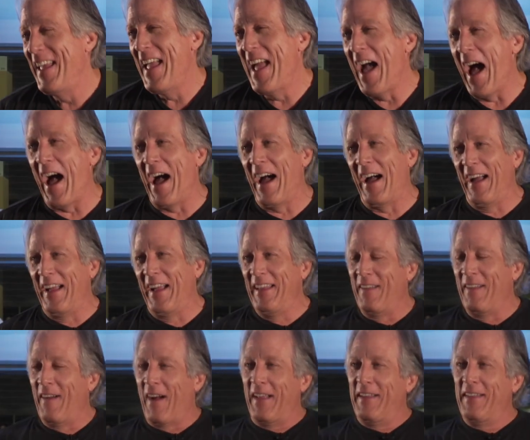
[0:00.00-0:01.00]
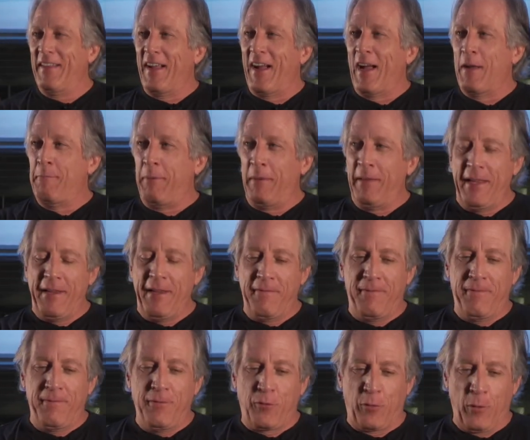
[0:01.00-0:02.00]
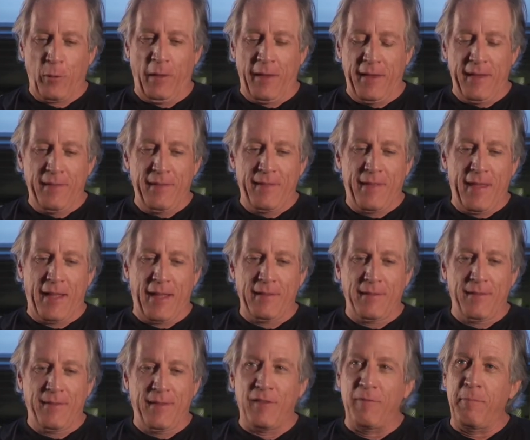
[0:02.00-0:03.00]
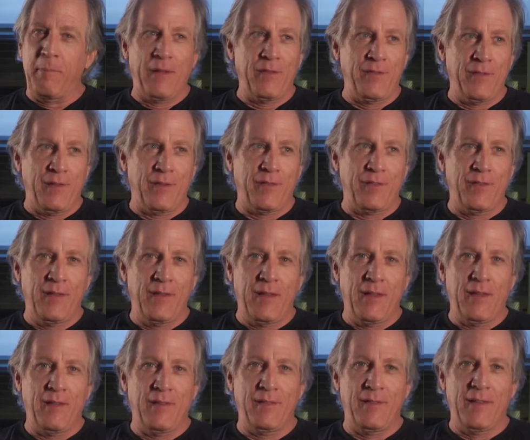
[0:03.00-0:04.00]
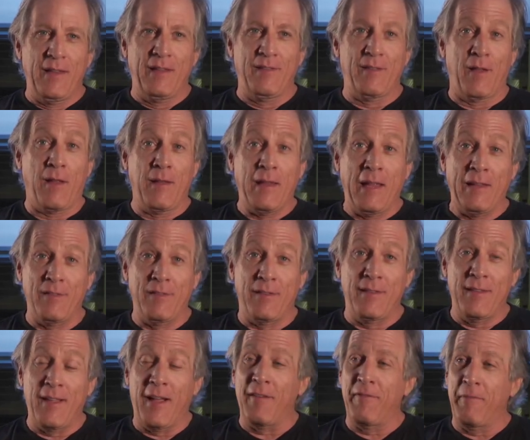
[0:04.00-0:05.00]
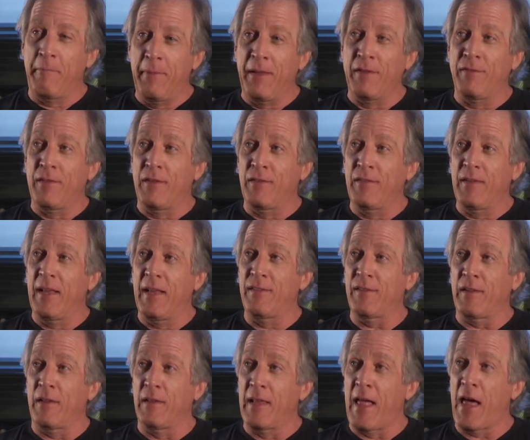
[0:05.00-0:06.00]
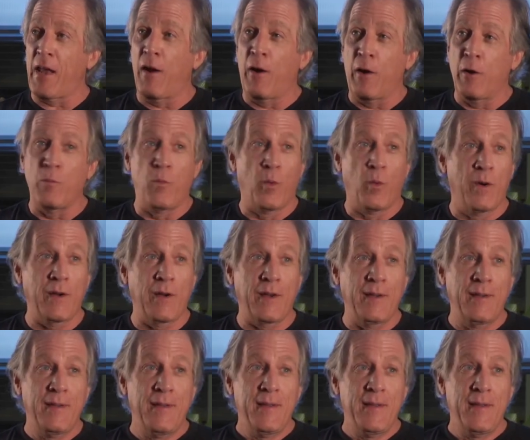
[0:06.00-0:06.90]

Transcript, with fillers: course, of course. You know. I believe truly that this business it's a tough business. It's a lot of hard work,